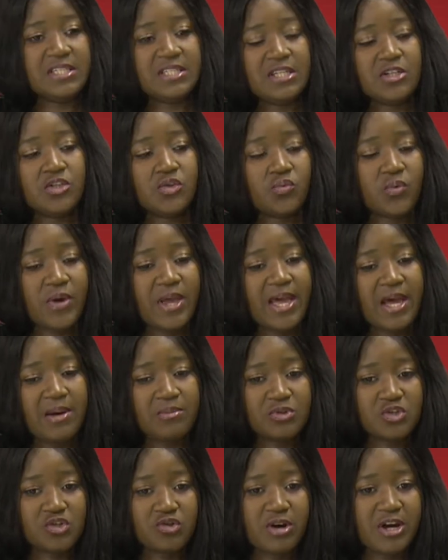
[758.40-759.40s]
is where
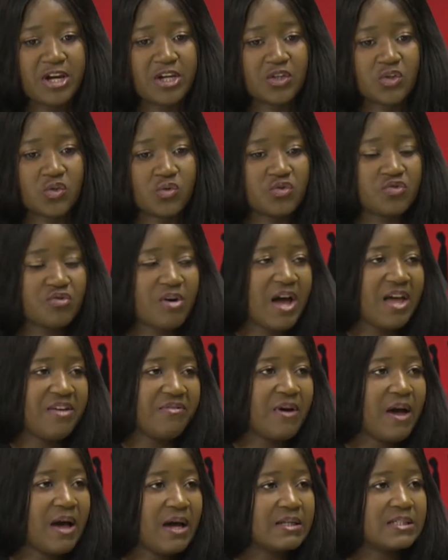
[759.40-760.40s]
I'm trying to
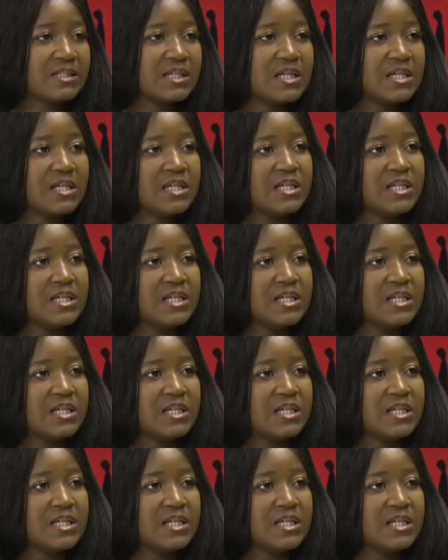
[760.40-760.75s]
drive at.